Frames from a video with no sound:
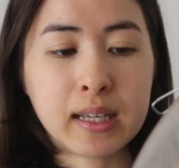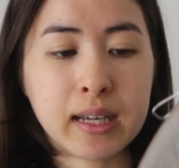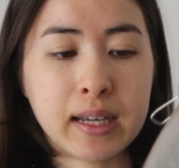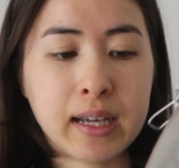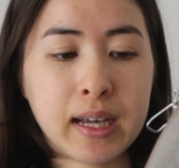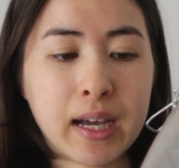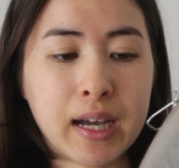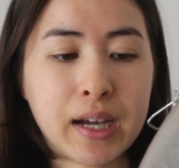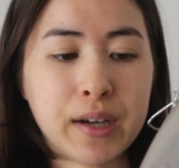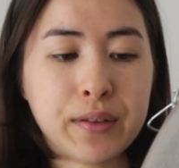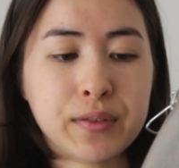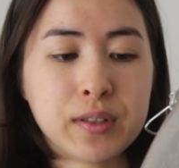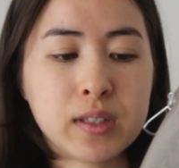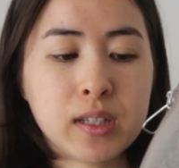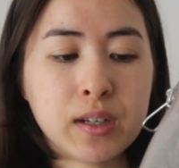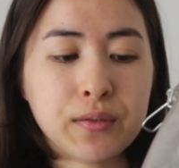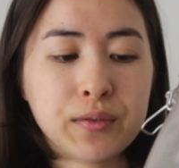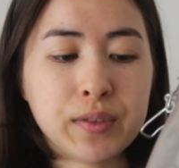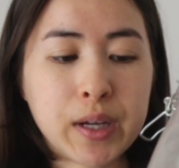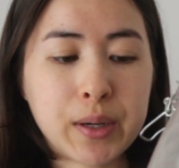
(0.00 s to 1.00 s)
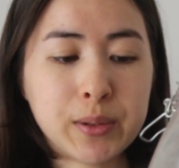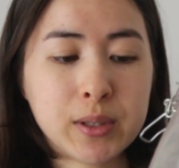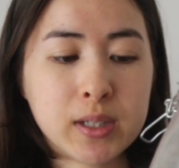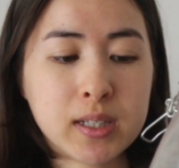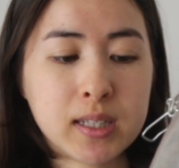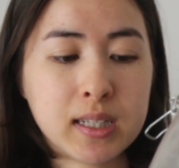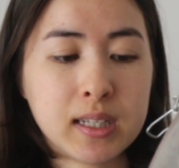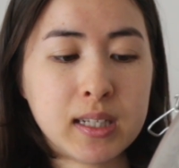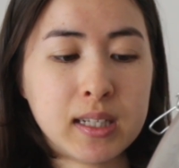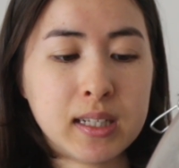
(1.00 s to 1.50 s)
I have sunflower
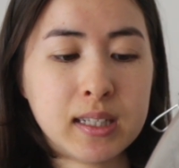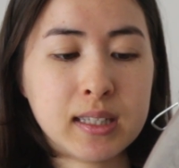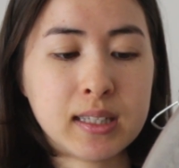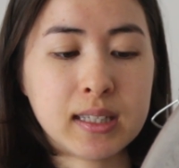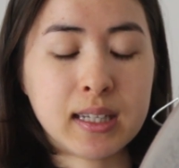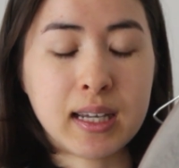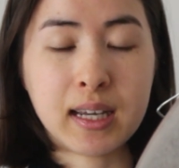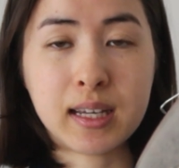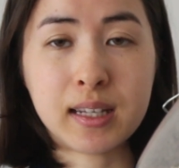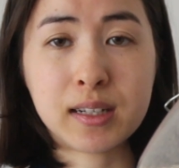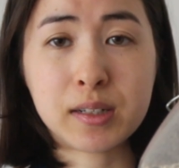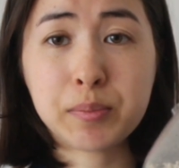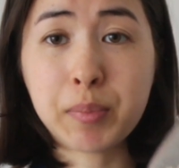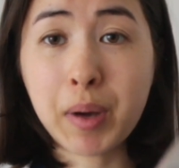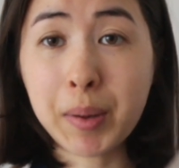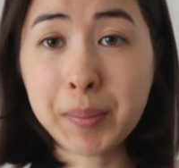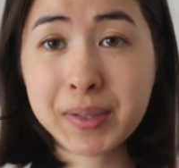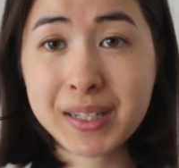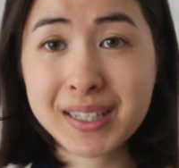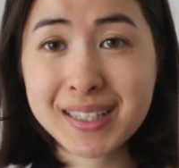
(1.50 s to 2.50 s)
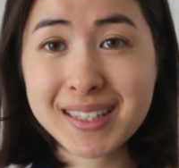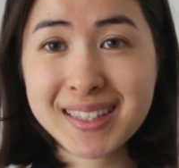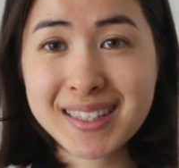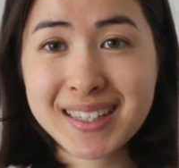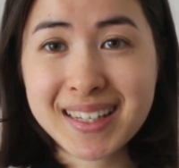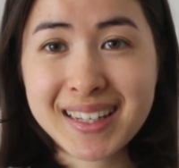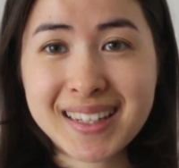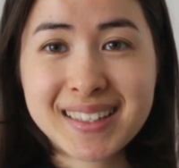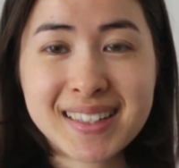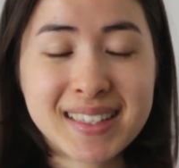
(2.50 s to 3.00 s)
seeds and pumpkin
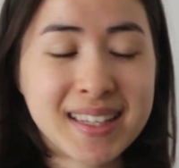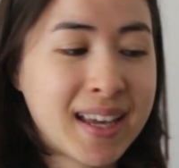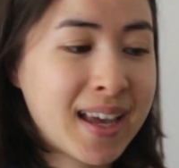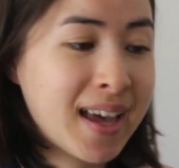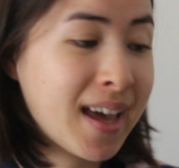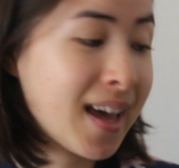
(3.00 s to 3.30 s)
seeds